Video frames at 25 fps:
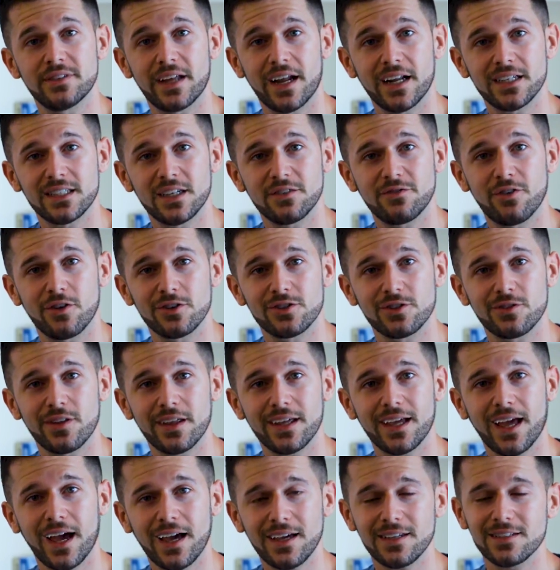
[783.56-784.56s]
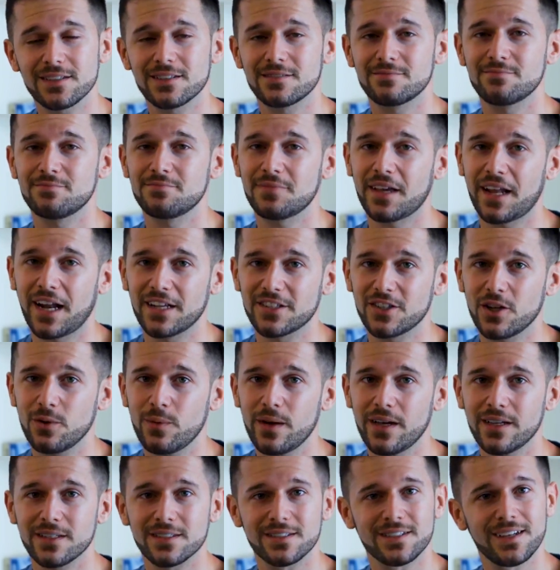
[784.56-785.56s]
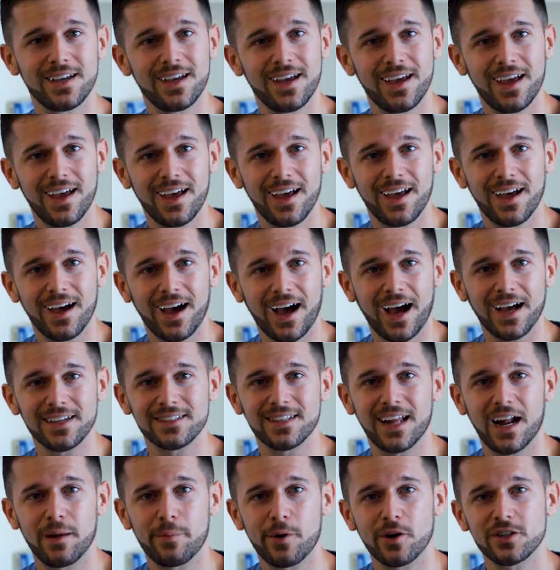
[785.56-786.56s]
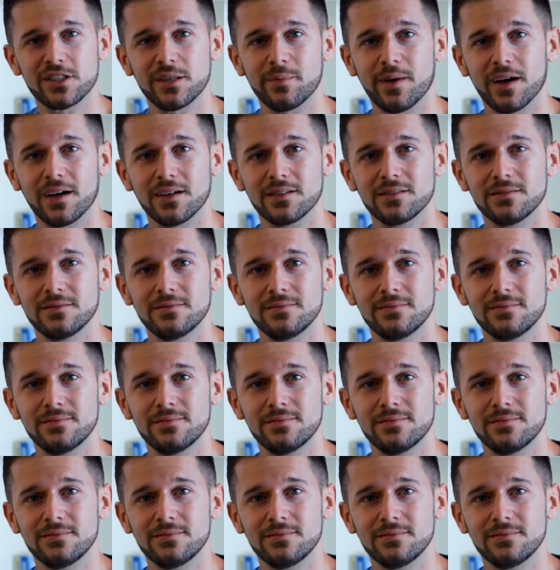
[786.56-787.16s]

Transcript: that is it for today, guys. And as always, hasta la próxima.